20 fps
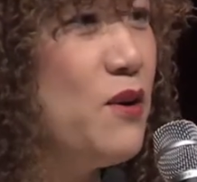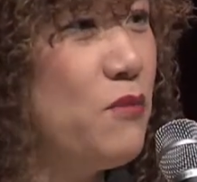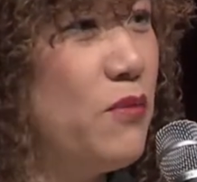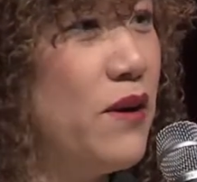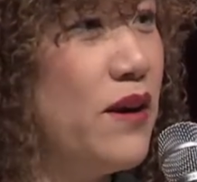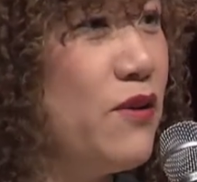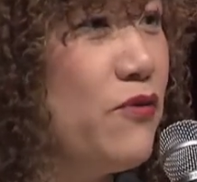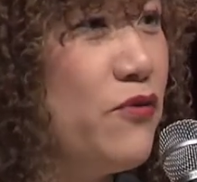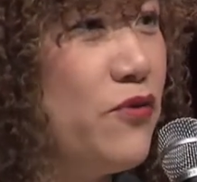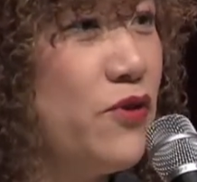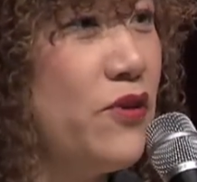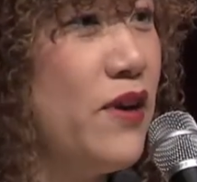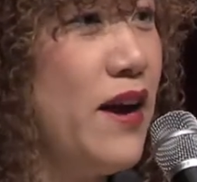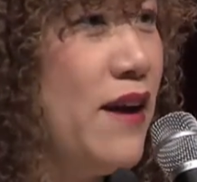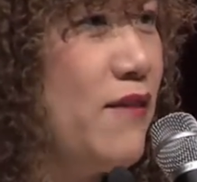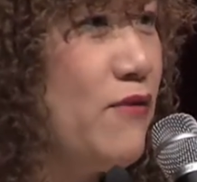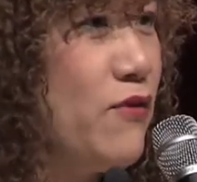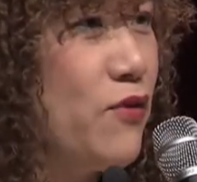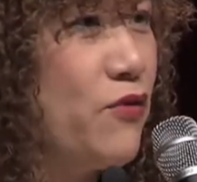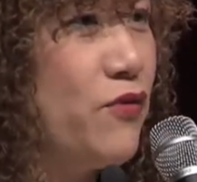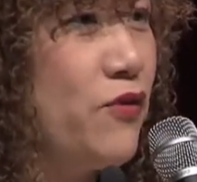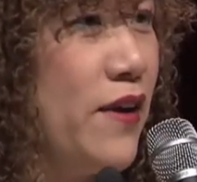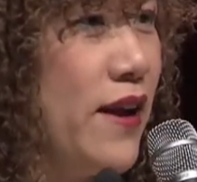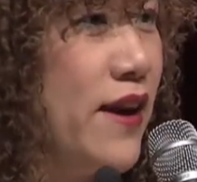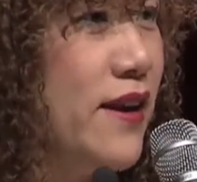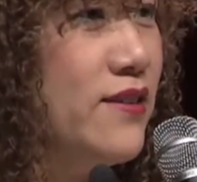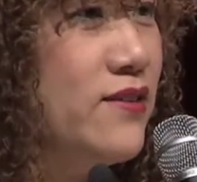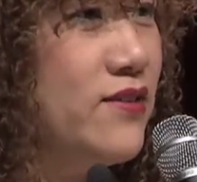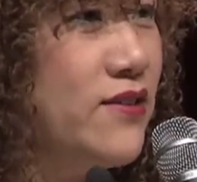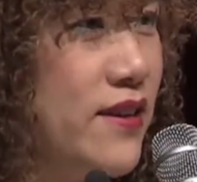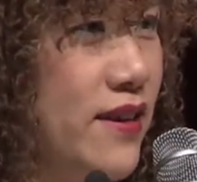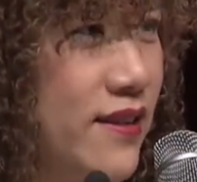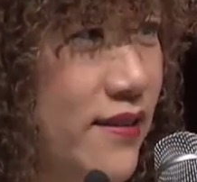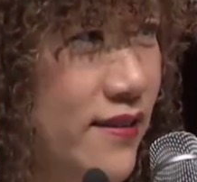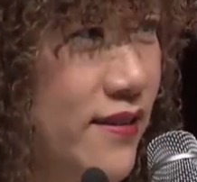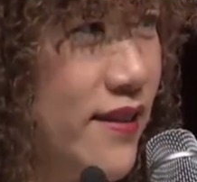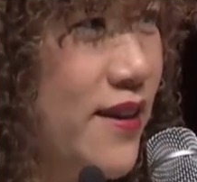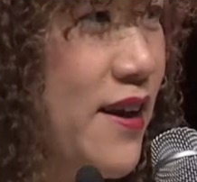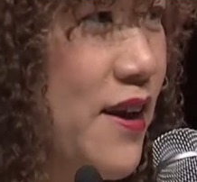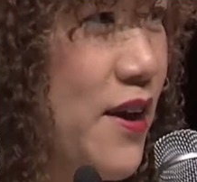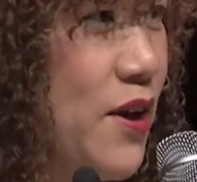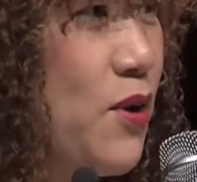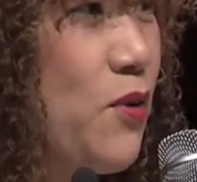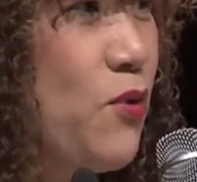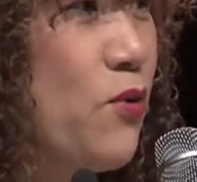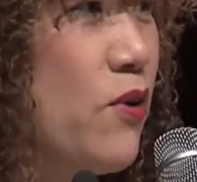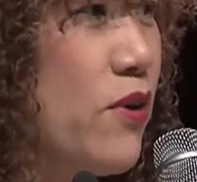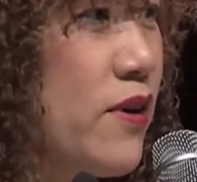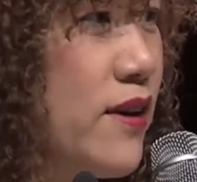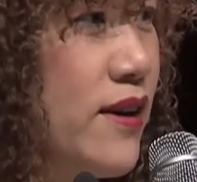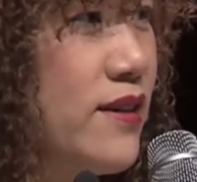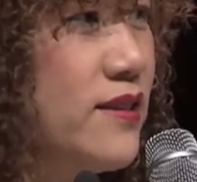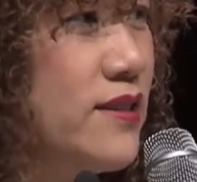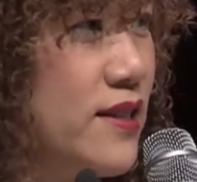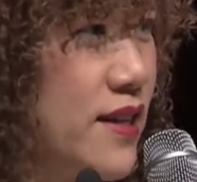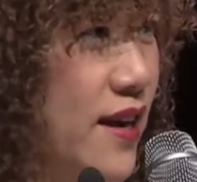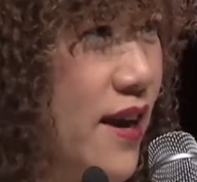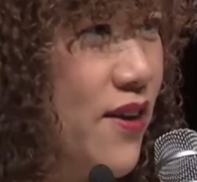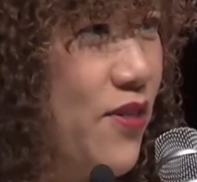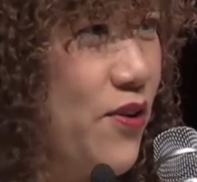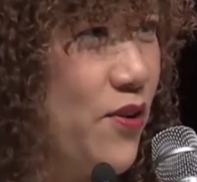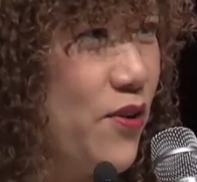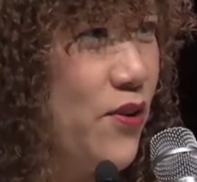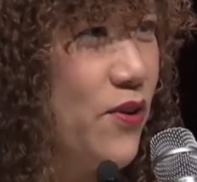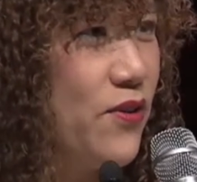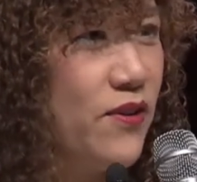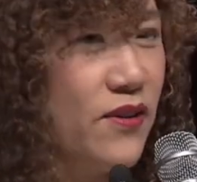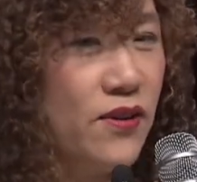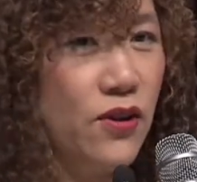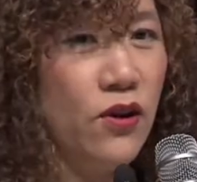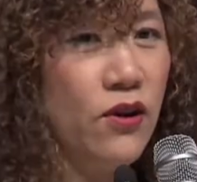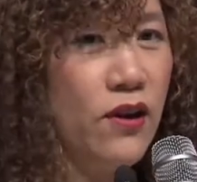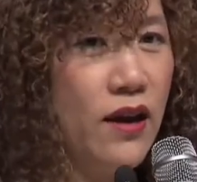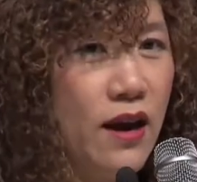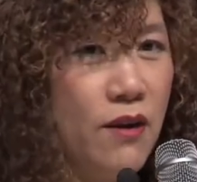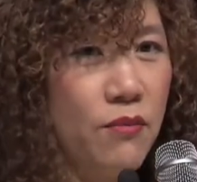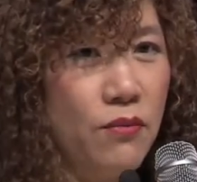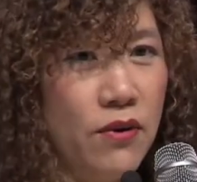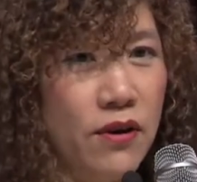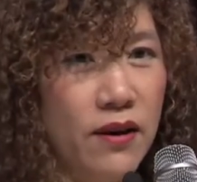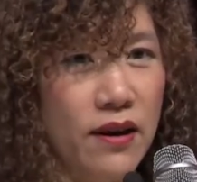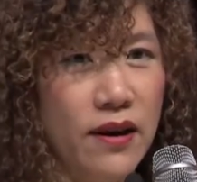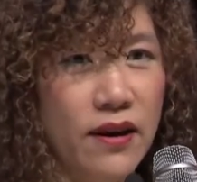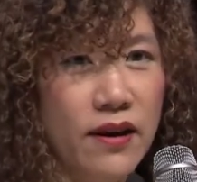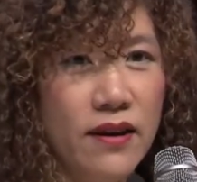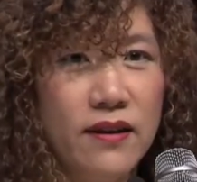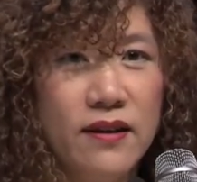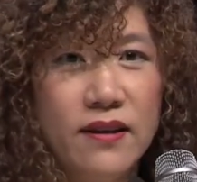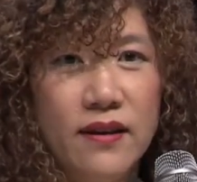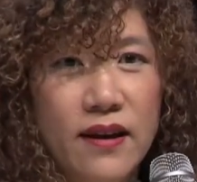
But if you have a friends and working together, collaborate,